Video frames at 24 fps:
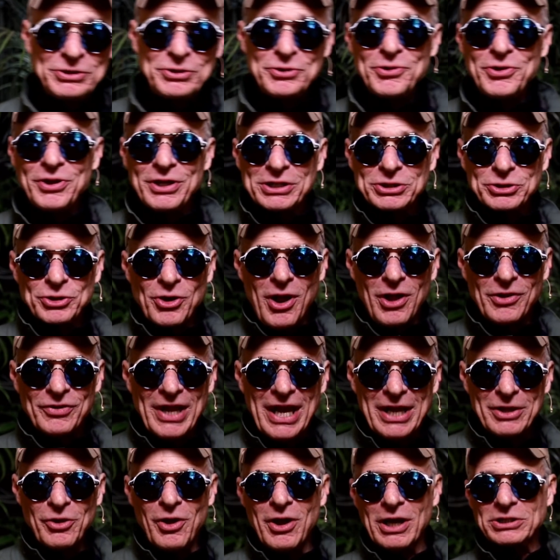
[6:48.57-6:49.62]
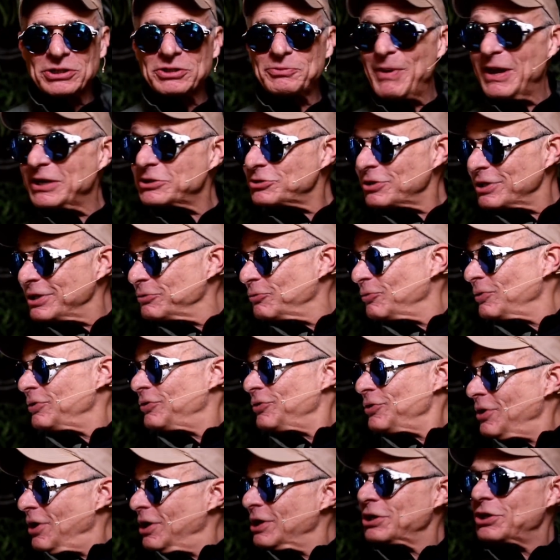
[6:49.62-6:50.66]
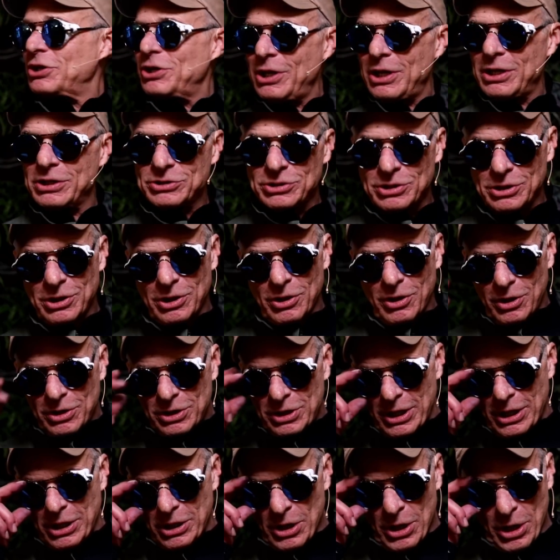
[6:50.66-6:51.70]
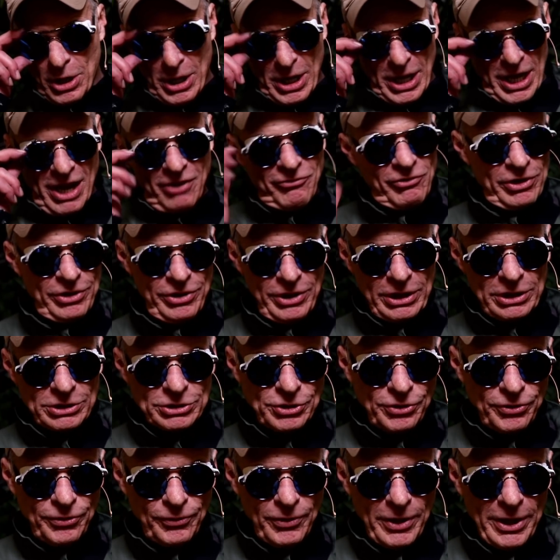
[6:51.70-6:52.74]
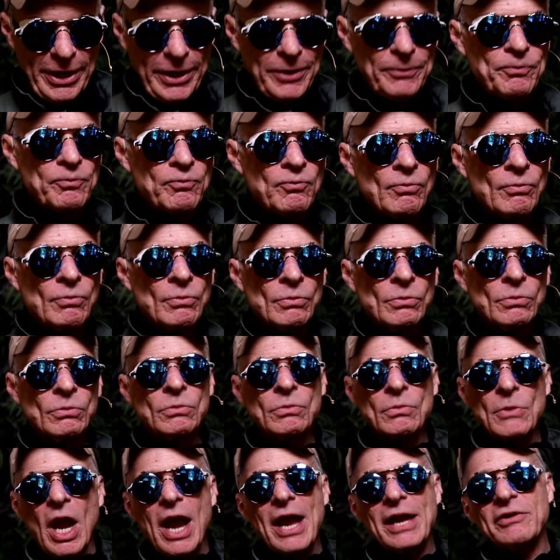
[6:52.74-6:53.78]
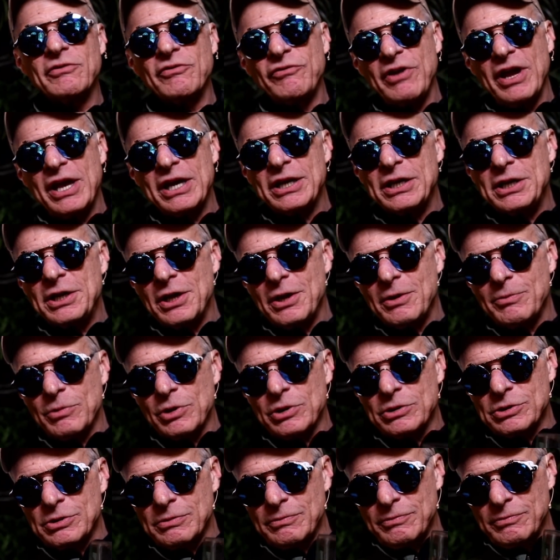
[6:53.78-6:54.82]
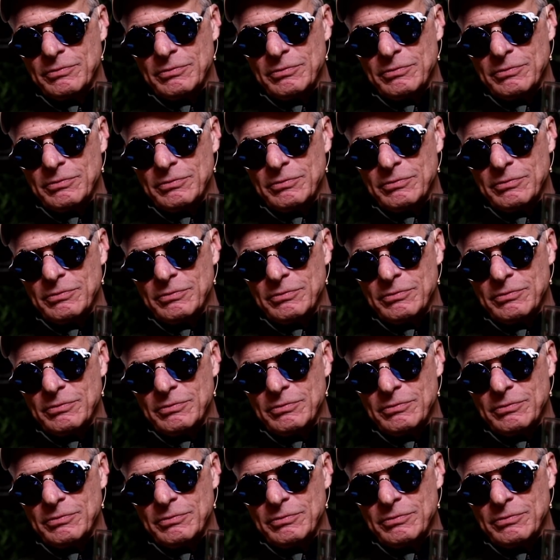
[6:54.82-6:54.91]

do this all night long, especially with young kids. You go, okay, everything is three. I invented numbers.